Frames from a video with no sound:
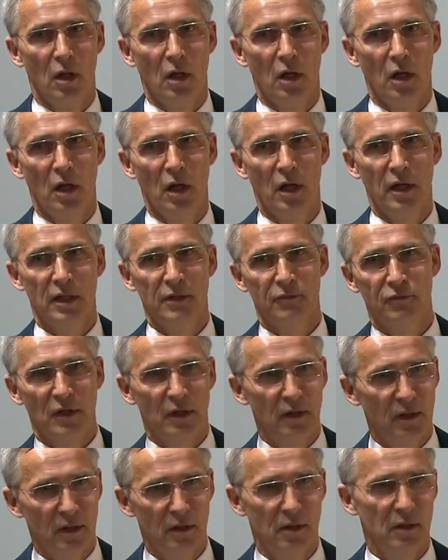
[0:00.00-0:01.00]
If
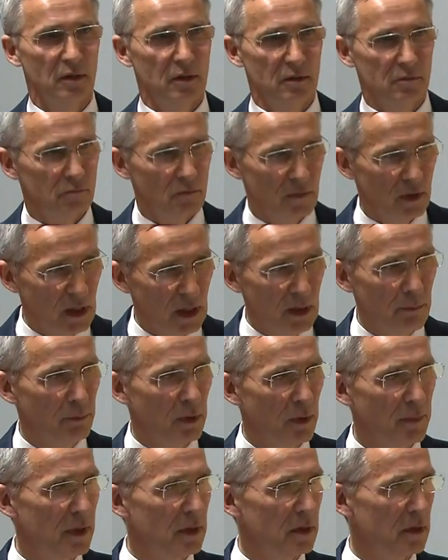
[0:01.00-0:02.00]
they
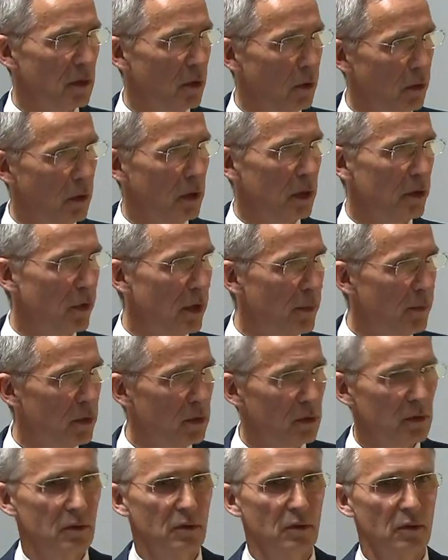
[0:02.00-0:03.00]
implement the whole
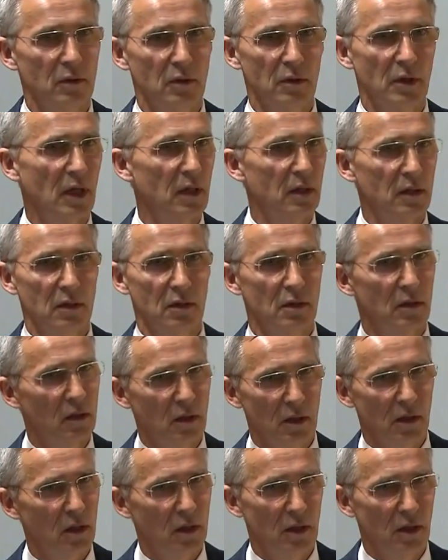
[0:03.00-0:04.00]
agreement, then
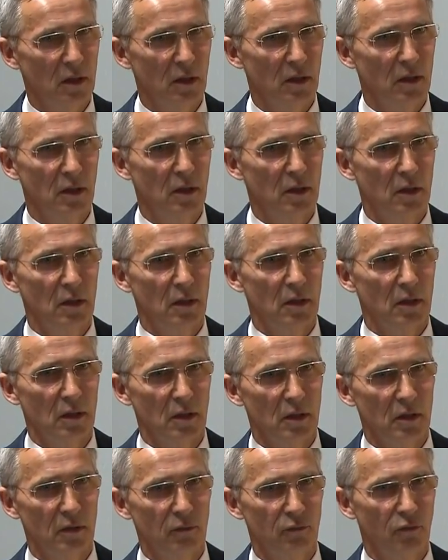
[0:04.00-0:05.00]

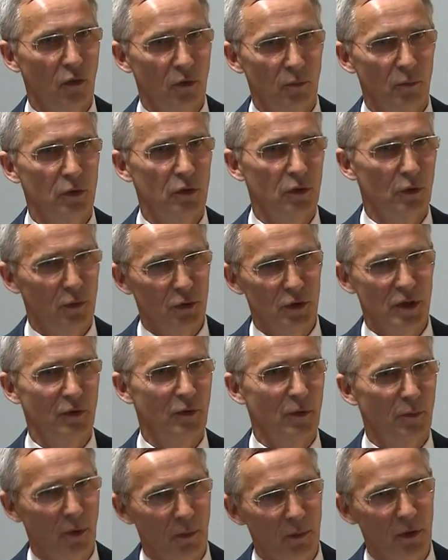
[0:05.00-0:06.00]
the former Yugoslav
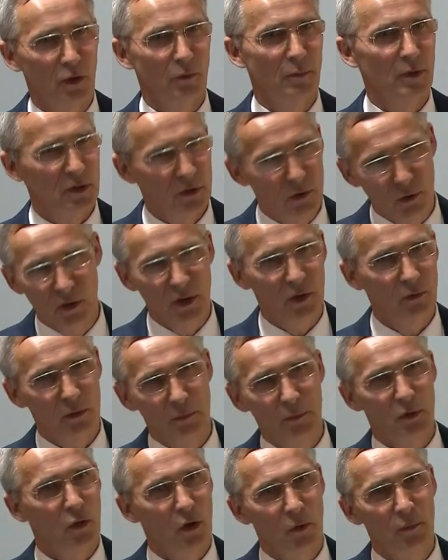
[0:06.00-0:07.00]
Republic of Macedonia will
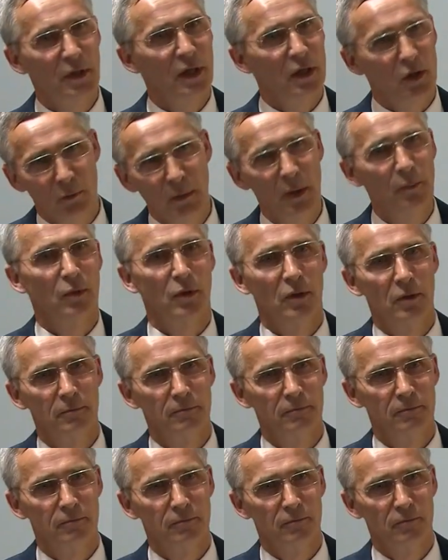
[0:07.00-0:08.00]
become a NATO member
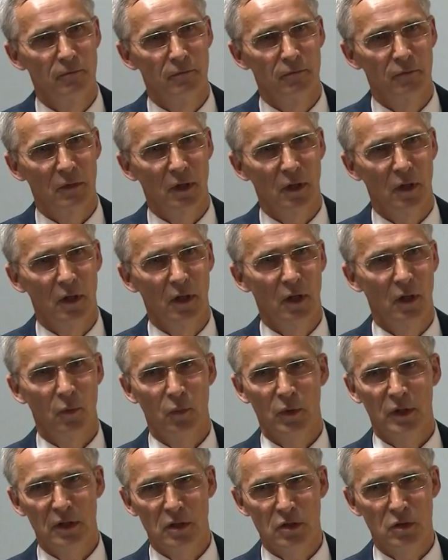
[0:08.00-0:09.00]

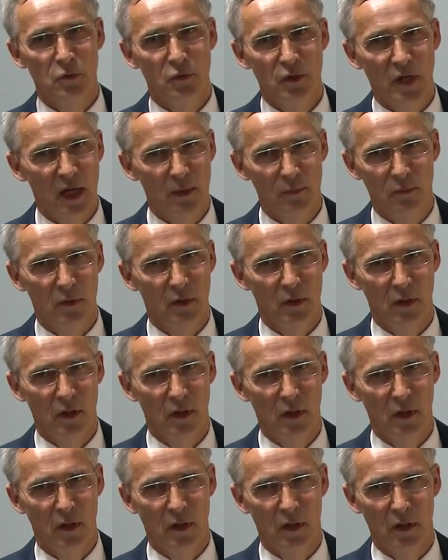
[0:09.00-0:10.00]
with its new name,
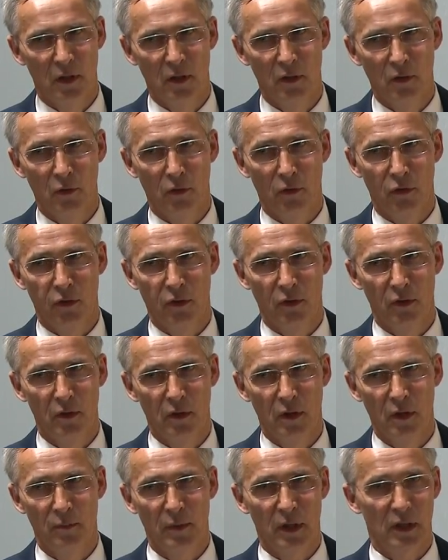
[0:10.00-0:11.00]
North
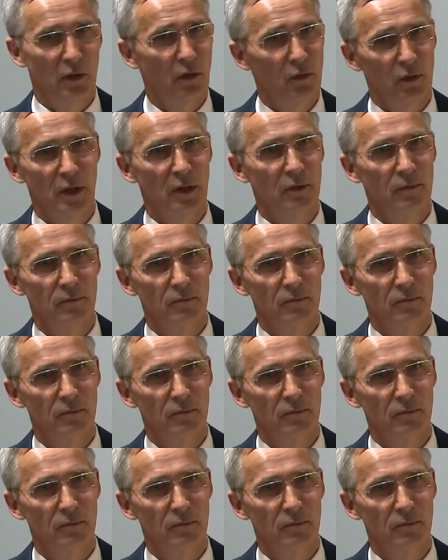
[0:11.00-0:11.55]
Macedonia.